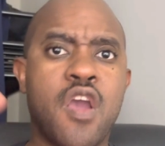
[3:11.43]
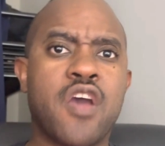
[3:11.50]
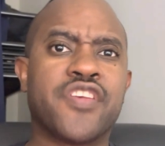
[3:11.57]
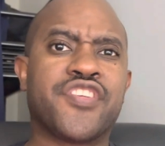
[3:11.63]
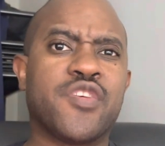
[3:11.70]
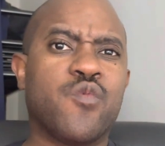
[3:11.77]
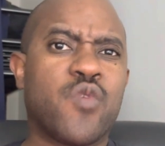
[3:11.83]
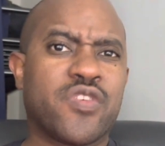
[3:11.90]

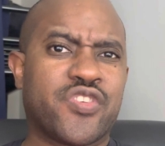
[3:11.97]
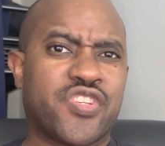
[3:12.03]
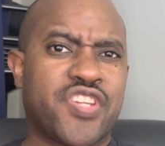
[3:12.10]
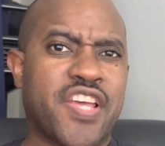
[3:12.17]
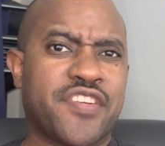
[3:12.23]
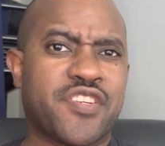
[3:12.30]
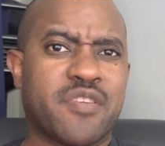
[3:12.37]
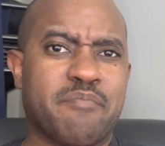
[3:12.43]
See, once
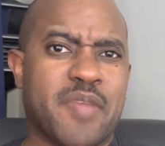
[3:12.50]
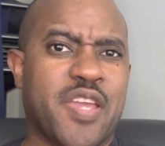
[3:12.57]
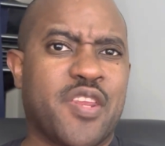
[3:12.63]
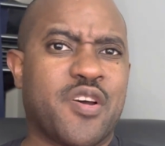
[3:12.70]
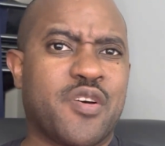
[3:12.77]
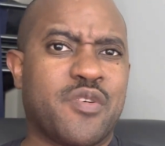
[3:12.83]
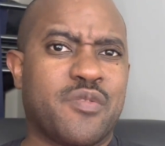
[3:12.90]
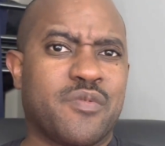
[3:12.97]
that
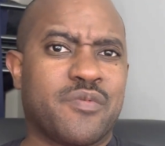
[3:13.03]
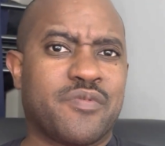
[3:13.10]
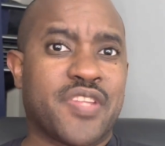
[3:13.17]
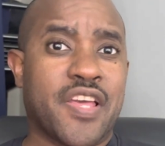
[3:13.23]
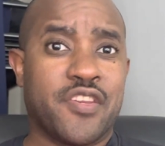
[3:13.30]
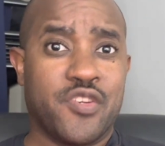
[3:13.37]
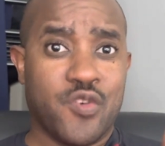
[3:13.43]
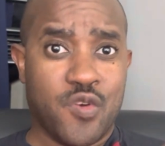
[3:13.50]
tomato
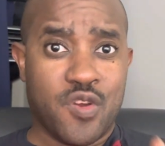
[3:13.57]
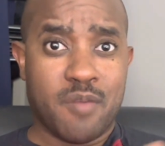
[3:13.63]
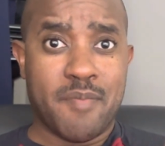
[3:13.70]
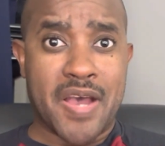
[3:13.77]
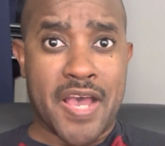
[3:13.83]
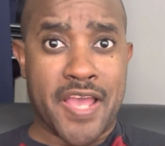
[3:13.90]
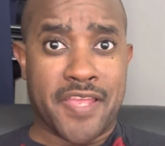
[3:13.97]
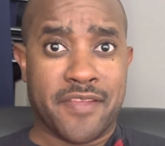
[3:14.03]
that you're going to
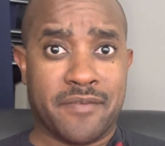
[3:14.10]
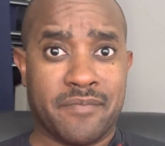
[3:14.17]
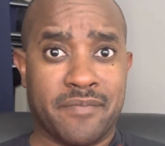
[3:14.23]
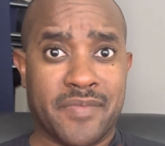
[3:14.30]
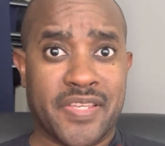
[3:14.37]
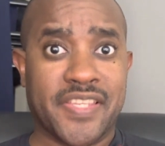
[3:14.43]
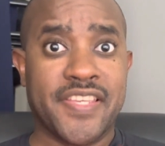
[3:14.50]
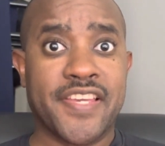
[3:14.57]
buy
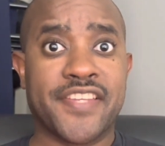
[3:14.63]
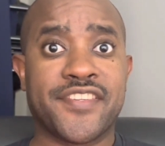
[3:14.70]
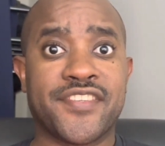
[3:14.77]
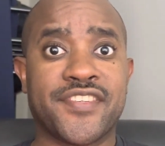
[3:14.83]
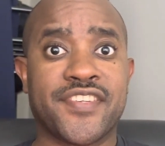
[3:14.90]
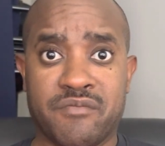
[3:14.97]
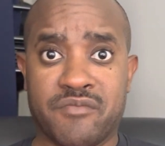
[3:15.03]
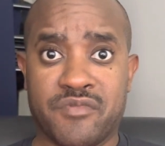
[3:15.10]

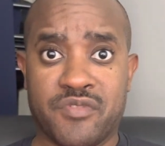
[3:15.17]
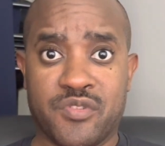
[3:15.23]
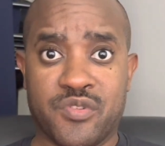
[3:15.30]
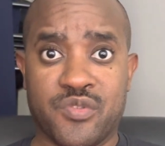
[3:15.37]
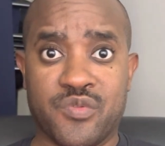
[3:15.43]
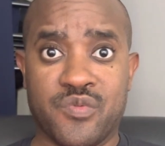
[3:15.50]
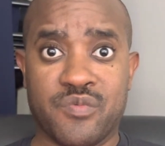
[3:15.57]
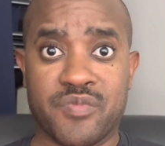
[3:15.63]
gets
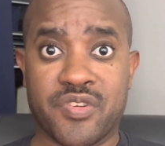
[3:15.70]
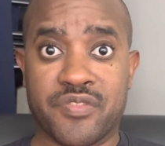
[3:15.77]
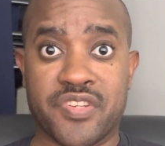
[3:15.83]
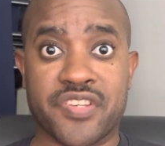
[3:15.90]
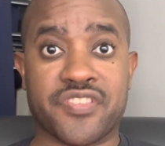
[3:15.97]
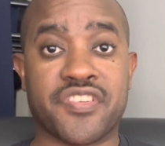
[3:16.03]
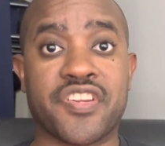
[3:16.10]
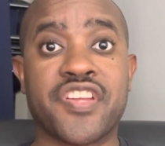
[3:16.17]
to their
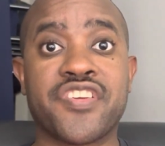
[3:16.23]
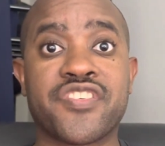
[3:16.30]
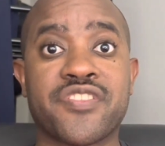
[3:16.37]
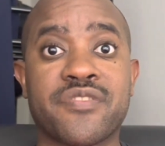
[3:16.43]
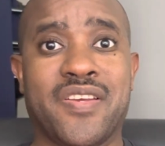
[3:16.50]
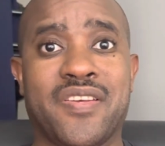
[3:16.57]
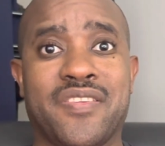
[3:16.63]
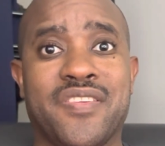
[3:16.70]

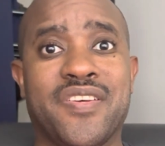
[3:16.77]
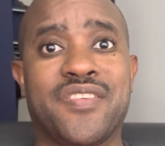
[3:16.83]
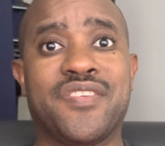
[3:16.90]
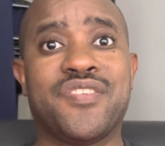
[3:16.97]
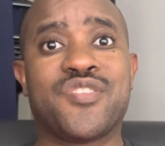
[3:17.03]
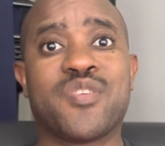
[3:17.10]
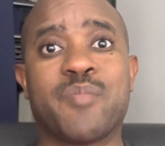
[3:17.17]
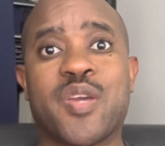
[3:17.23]
destination, then
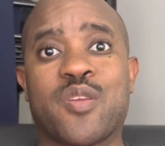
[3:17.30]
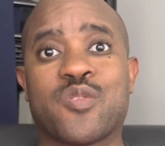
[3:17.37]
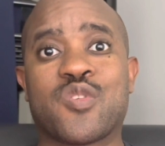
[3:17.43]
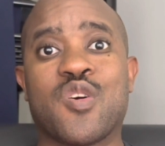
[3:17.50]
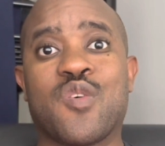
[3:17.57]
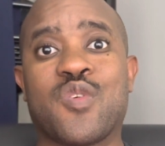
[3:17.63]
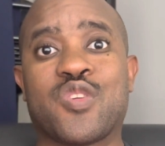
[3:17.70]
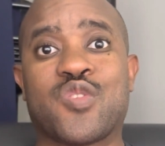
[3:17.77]
these tomatoes
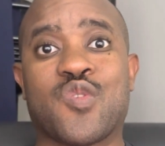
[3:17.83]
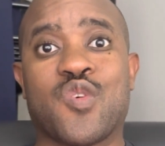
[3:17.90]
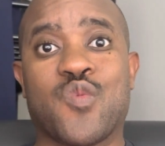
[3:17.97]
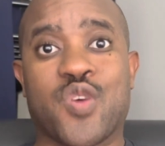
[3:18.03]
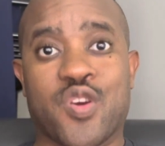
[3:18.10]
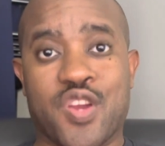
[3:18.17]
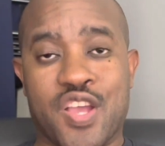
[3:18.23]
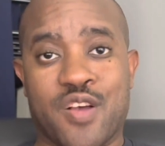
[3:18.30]
go into a
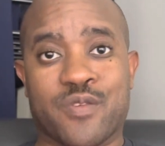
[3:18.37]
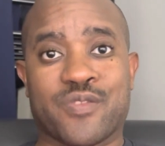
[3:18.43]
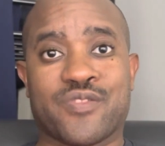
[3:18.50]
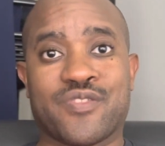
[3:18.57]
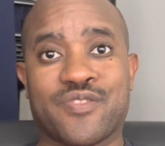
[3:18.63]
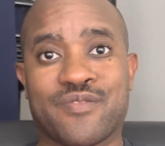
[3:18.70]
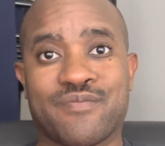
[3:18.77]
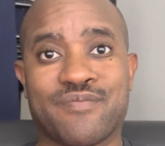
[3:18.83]

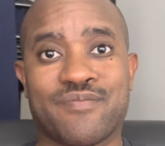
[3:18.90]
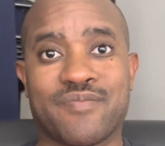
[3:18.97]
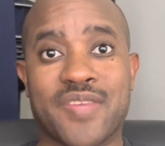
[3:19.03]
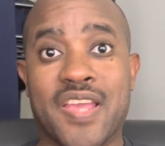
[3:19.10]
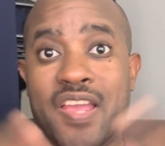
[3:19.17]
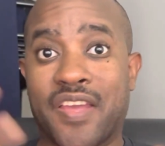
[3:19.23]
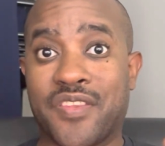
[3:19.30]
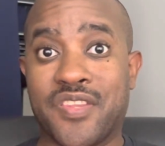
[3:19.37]
warehouse,
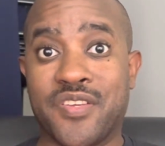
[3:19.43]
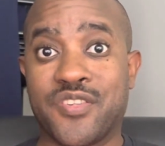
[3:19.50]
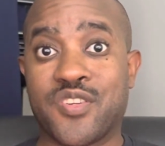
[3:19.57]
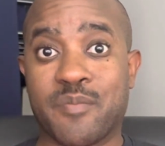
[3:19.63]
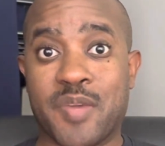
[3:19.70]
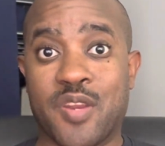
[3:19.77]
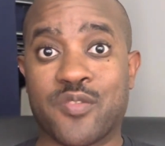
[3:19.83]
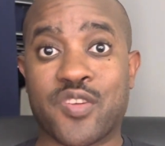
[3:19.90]
and these
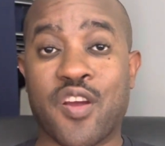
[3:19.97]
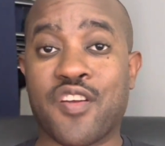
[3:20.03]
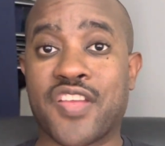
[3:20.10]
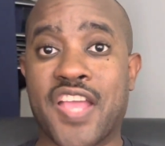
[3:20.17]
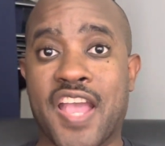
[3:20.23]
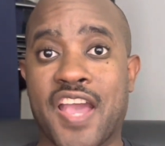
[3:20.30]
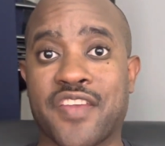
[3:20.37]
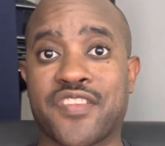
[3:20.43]
tomatoes are
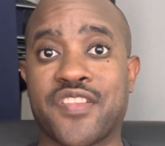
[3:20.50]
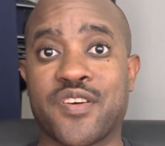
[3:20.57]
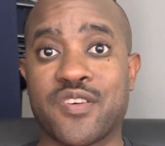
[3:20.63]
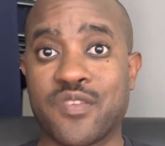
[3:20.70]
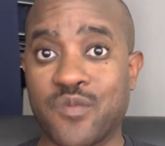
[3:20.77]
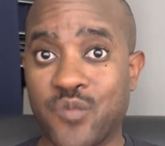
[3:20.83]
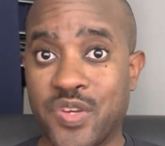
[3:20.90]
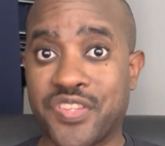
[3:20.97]
gassed
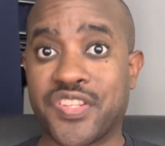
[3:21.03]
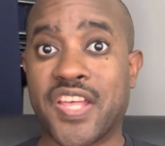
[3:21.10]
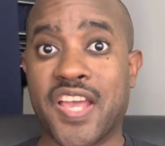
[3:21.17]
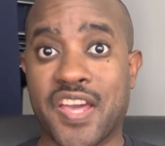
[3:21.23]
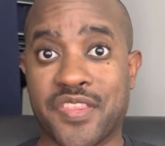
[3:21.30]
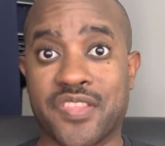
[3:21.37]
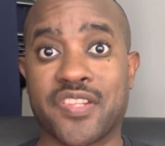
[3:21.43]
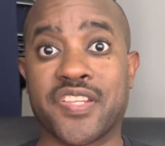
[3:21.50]
with
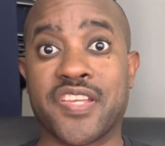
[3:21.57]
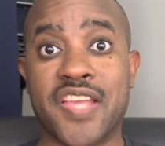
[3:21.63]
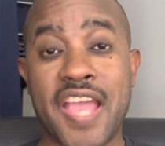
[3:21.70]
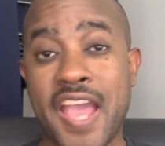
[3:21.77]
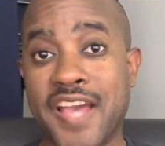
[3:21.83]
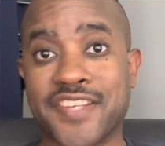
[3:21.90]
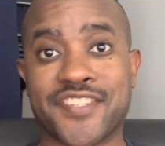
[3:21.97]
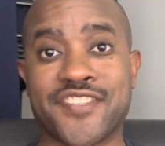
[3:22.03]
ethylene
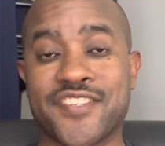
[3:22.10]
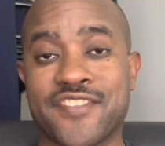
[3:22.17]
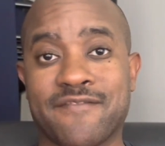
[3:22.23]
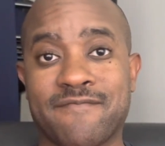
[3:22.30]
gas.